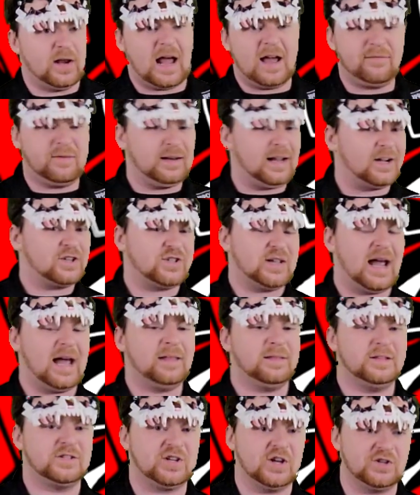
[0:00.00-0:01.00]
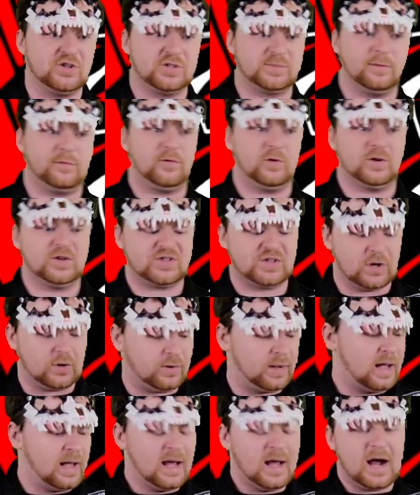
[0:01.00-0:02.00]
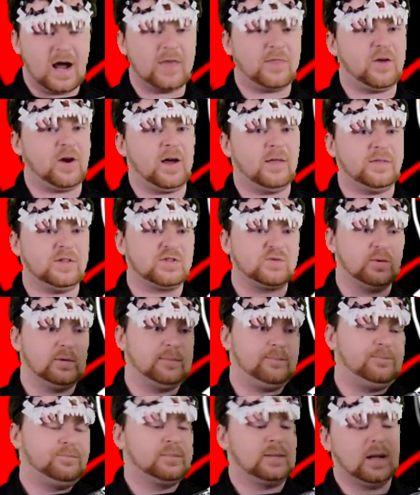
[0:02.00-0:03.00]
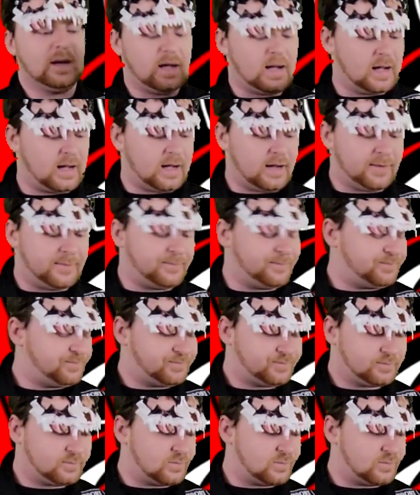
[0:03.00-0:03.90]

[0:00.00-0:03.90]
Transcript: I haven't actually had lychee juice before, so I thought this would um,